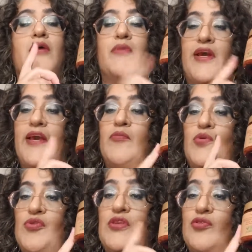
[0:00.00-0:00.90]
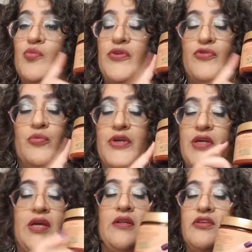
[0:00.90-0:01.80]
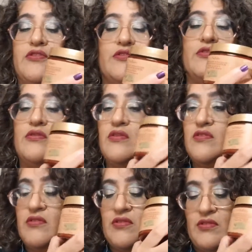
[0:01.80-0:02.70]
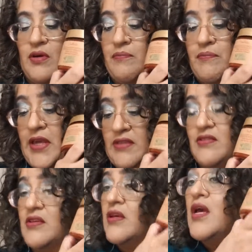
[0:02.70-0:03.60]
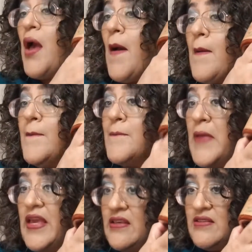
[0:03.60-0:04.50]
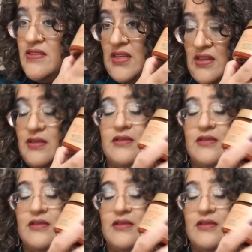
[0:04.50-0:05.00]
but I am using this once a week, and just, this is amazing. Amazing.